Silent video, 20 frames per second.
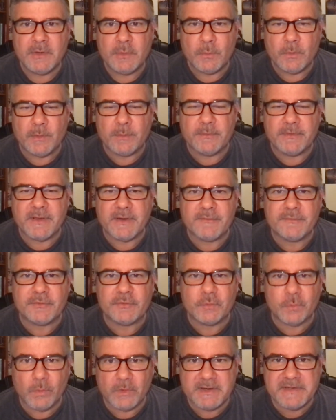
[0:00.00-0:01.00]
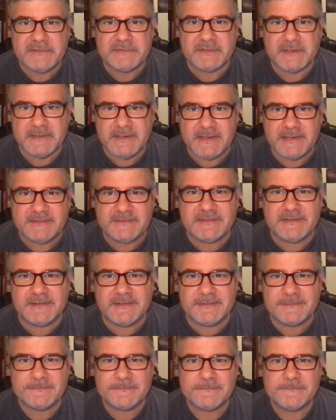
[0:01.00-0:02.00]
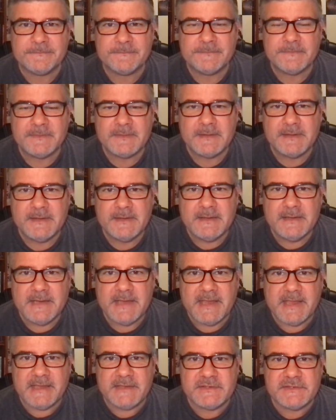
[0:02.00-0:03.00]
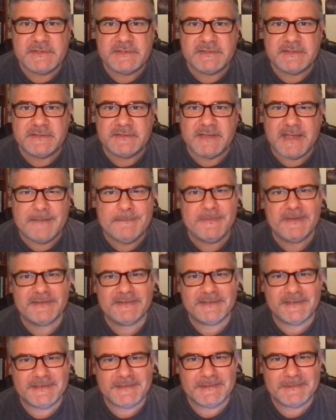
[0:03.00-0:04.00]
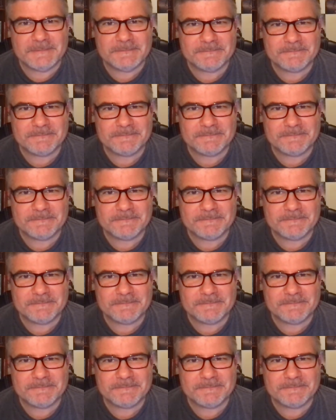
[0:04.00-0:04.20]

We were there for 20 Sundays. And she says, I miss it.